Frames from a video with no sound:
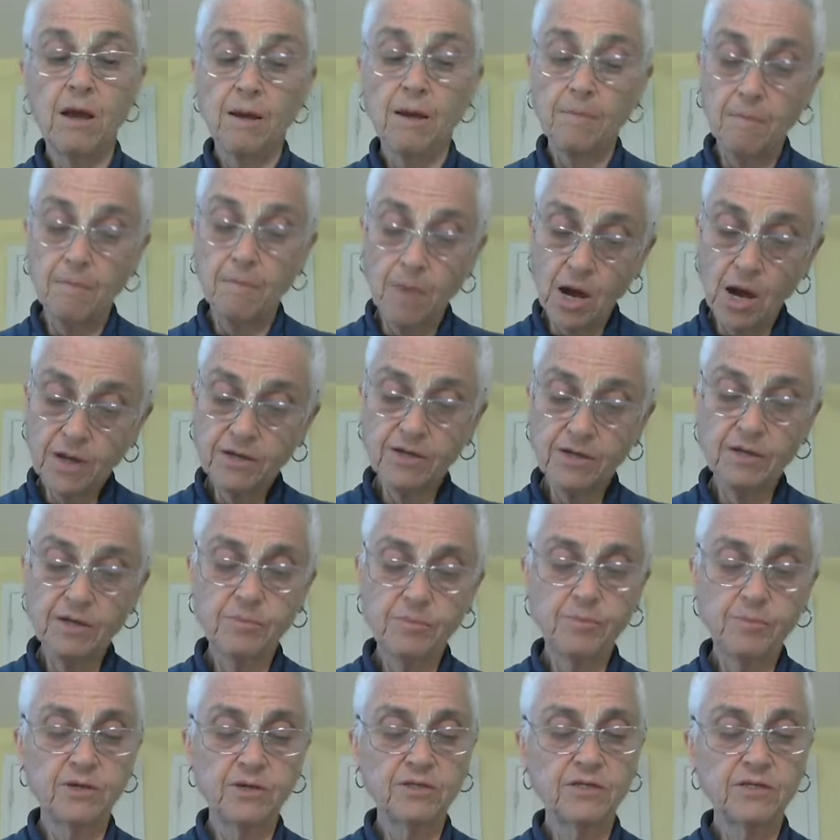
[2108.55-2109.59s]
modern
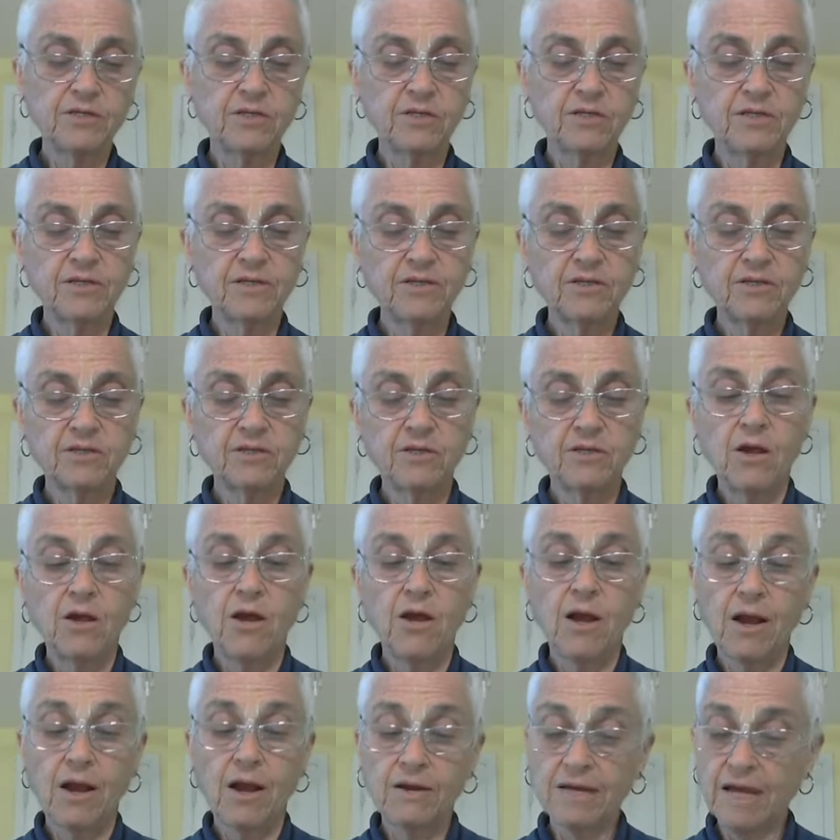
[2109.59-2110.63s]
impersonalists
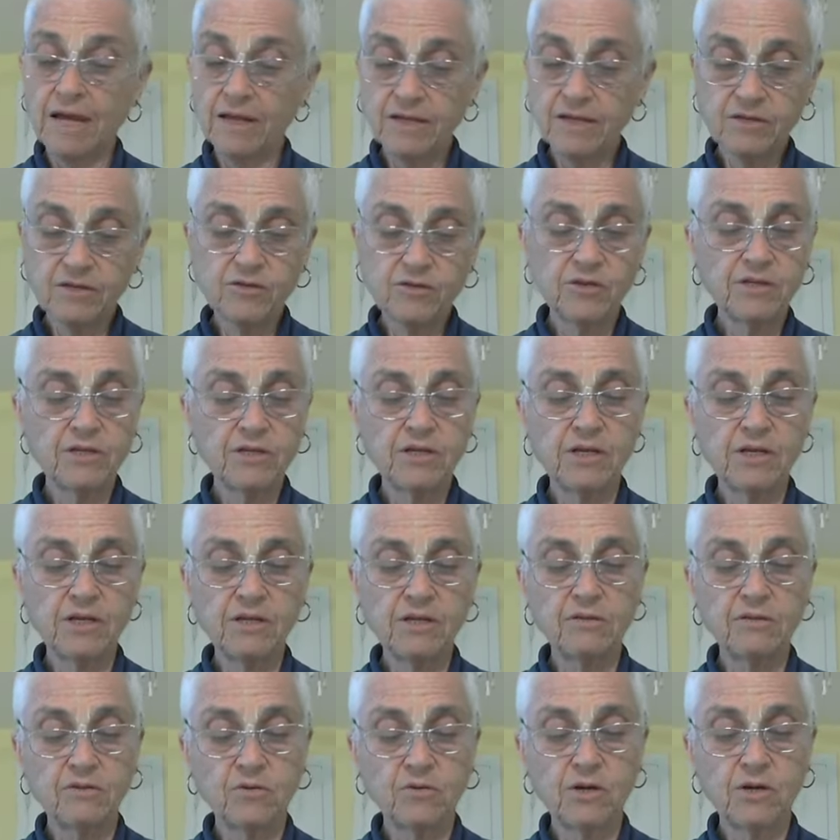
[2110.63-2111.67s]
are not
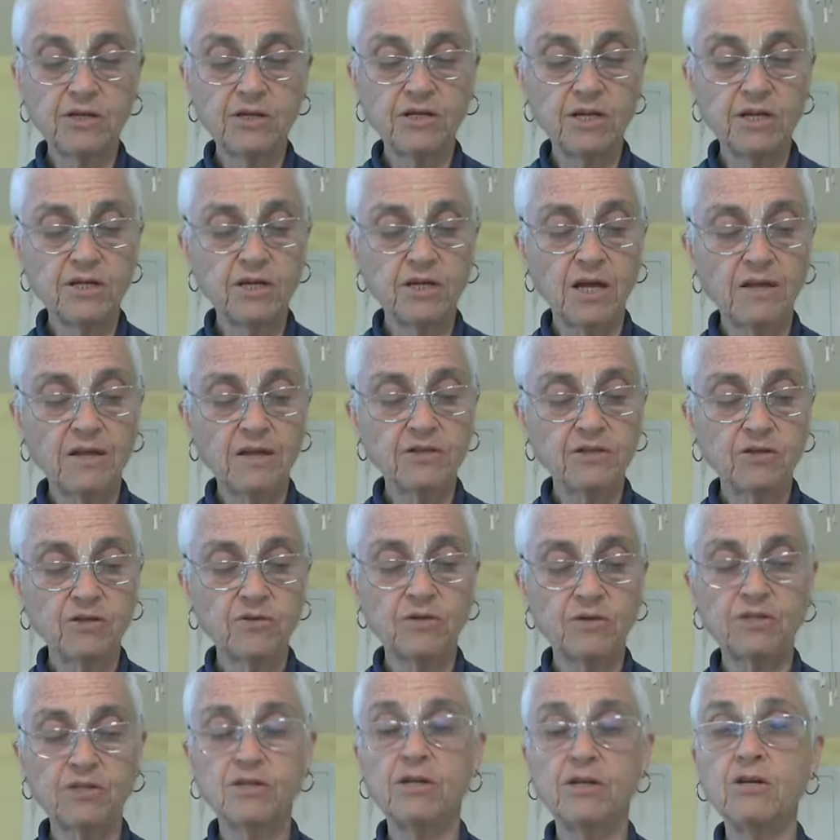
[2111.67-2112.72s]
interested in Lord Chaitanya's
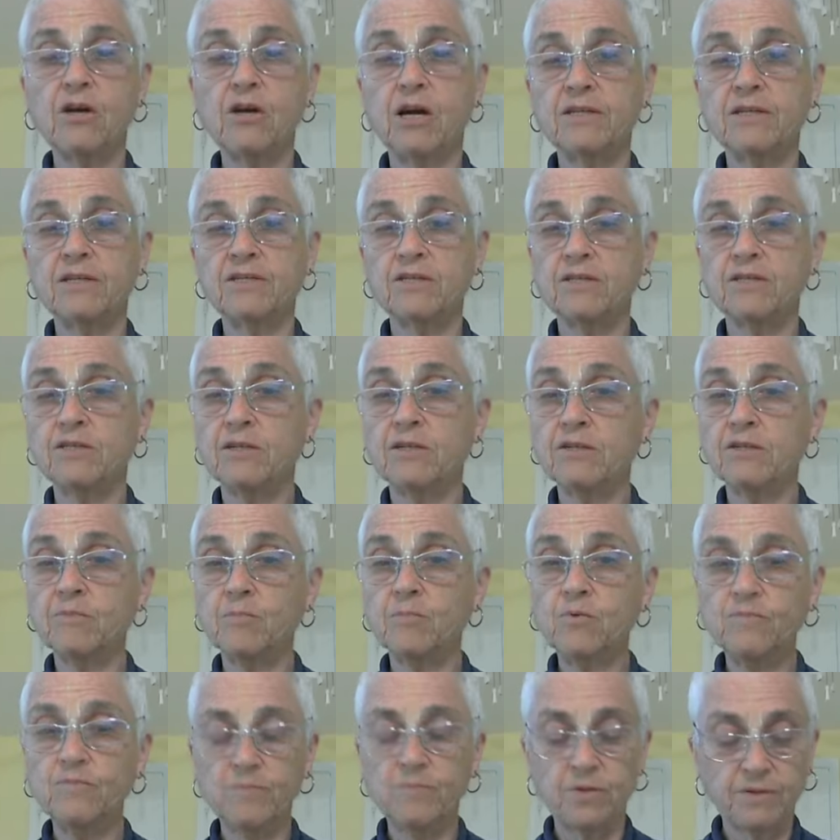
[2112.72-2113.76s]
Krishna consciousness
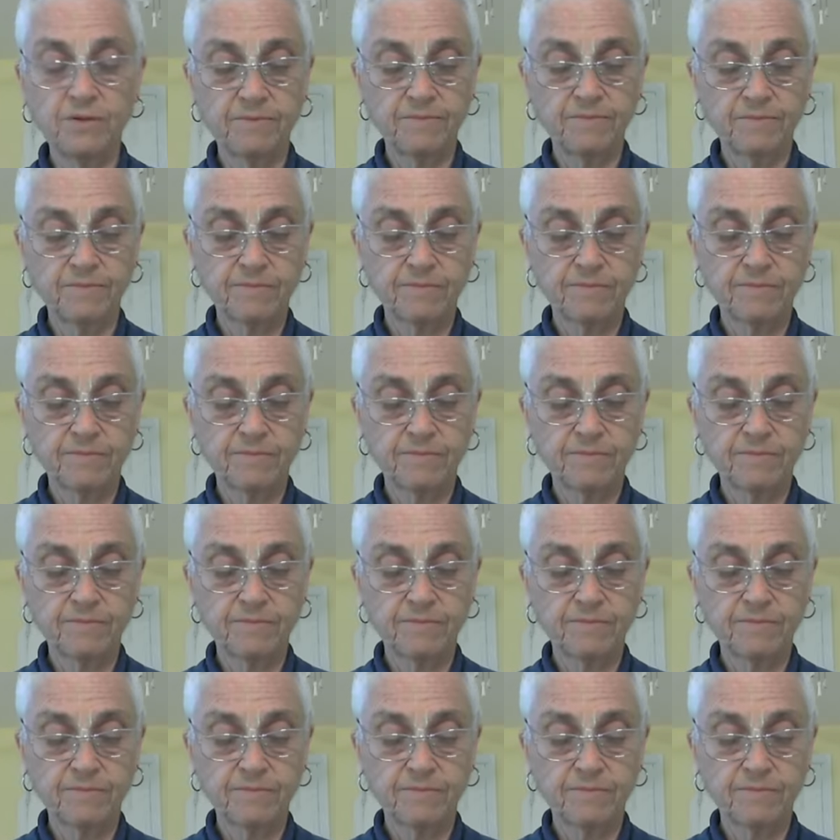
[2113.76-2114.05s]
movement.